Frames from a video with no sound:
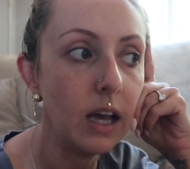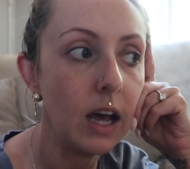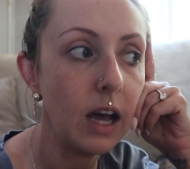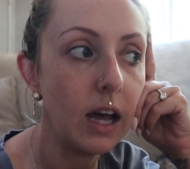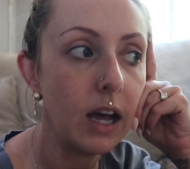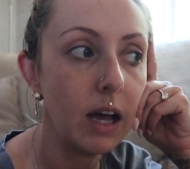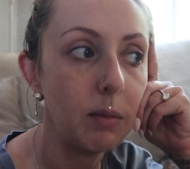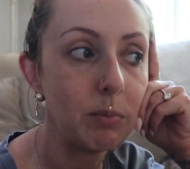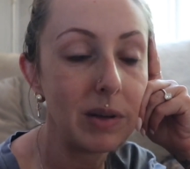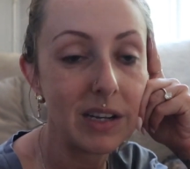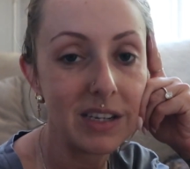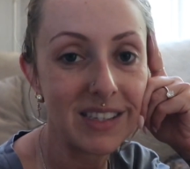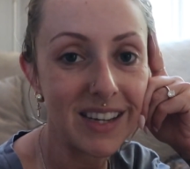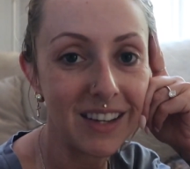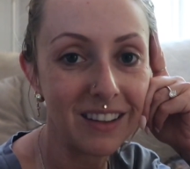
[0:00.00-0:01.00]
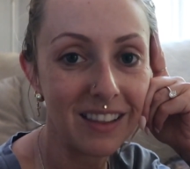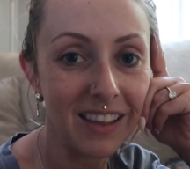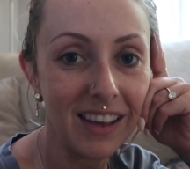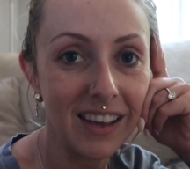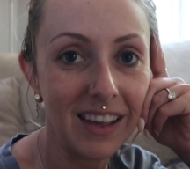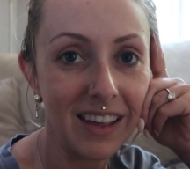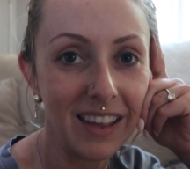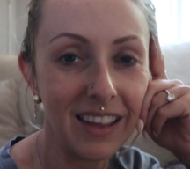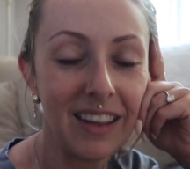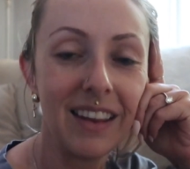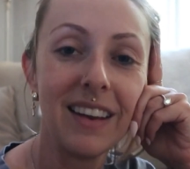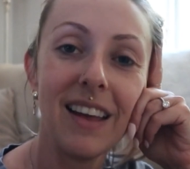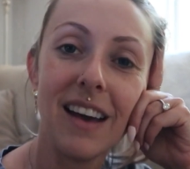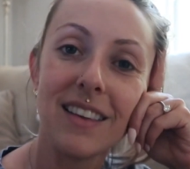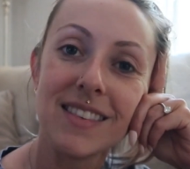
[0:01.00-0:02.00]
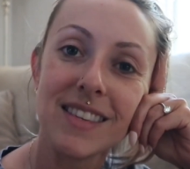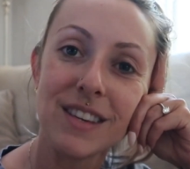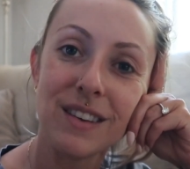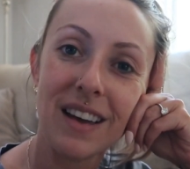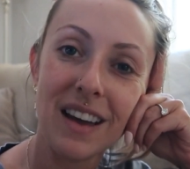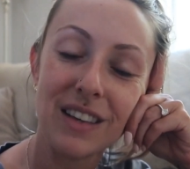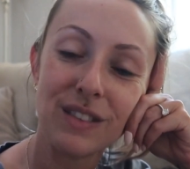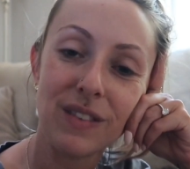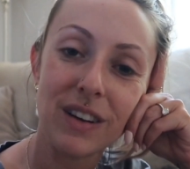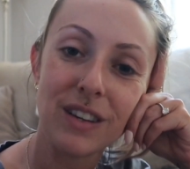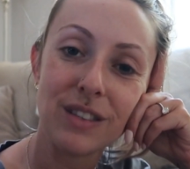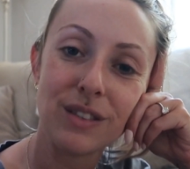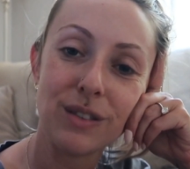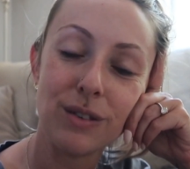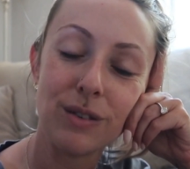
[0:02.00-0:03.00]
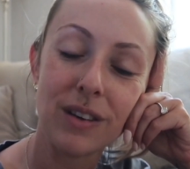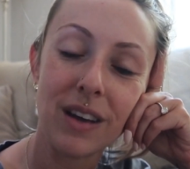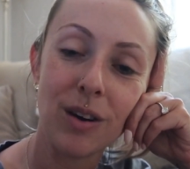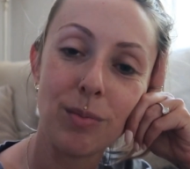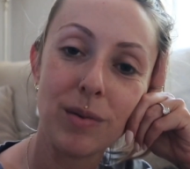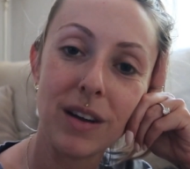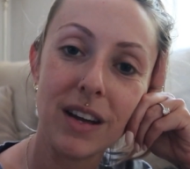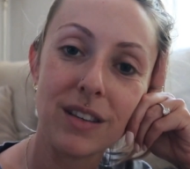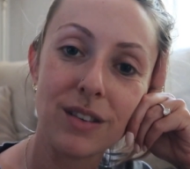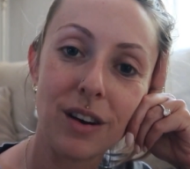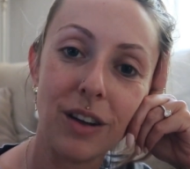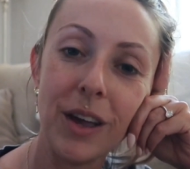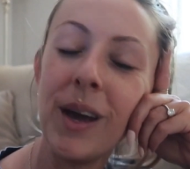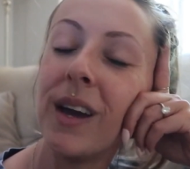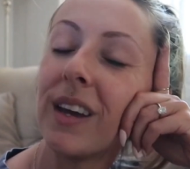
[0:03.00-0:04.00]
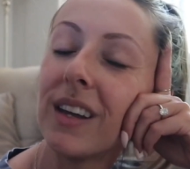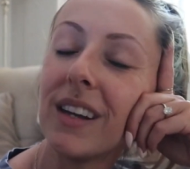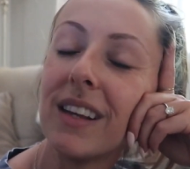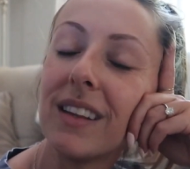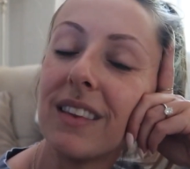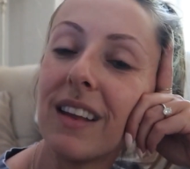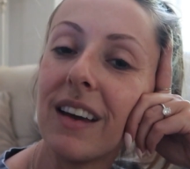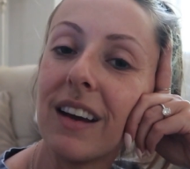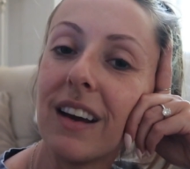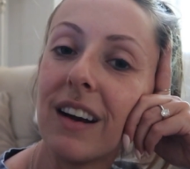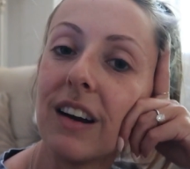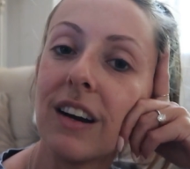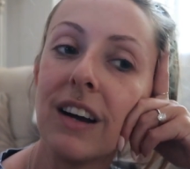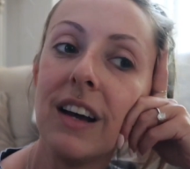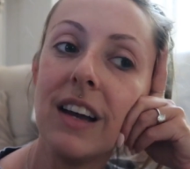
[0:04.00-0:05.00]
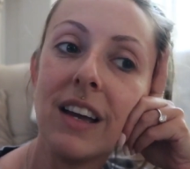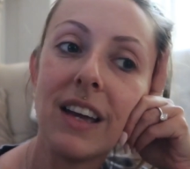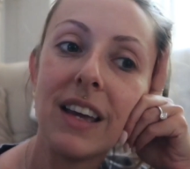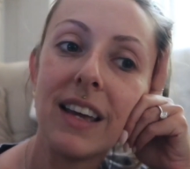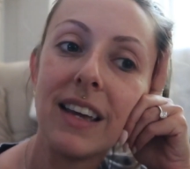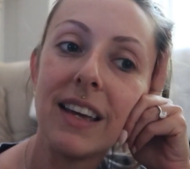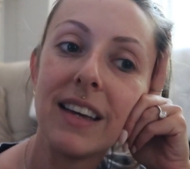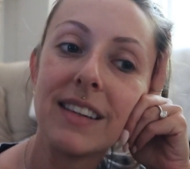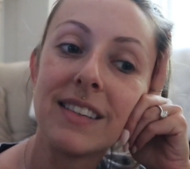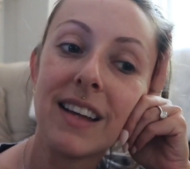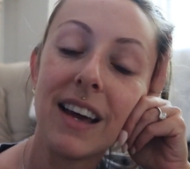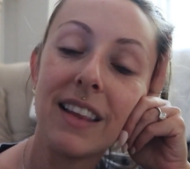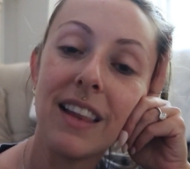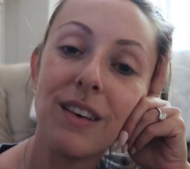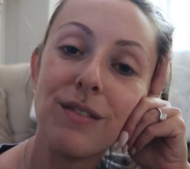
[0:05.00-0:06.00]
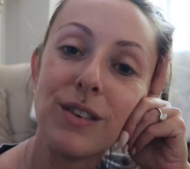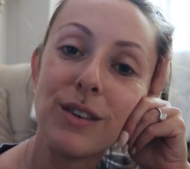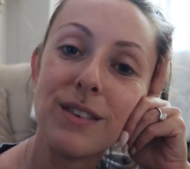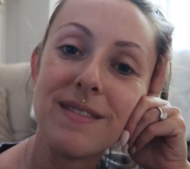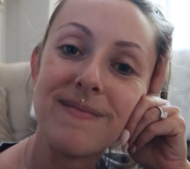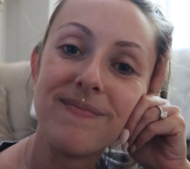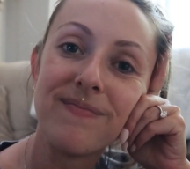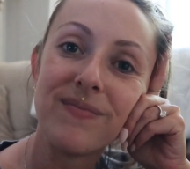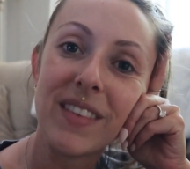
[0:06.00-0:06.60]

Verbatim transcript: Um, but until then, I'll see you guys very soon. I hope you guys are all hanging in there and I love you.